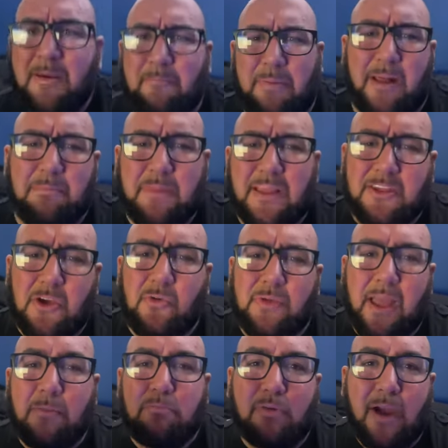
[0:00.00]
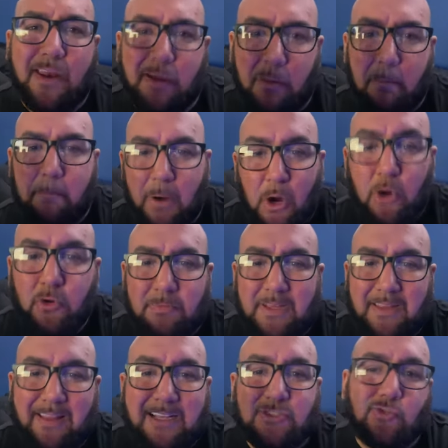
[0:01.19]
But I'm like, yo, y'all product burned me
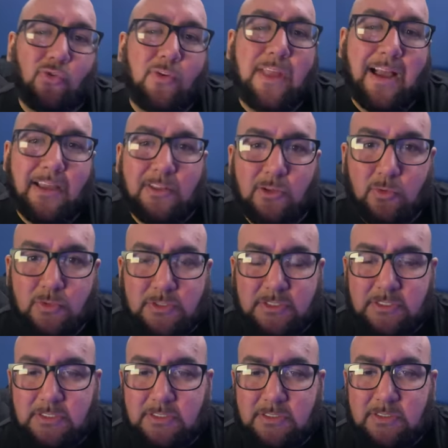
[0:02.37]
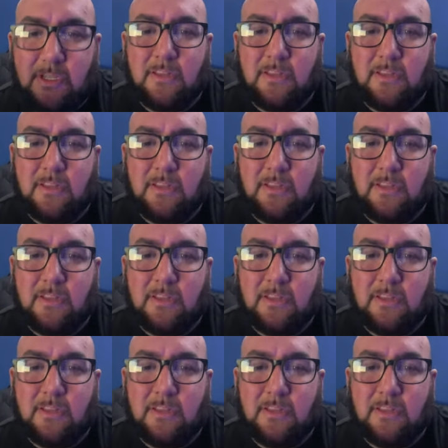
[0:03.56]
and that's all y'all can do is just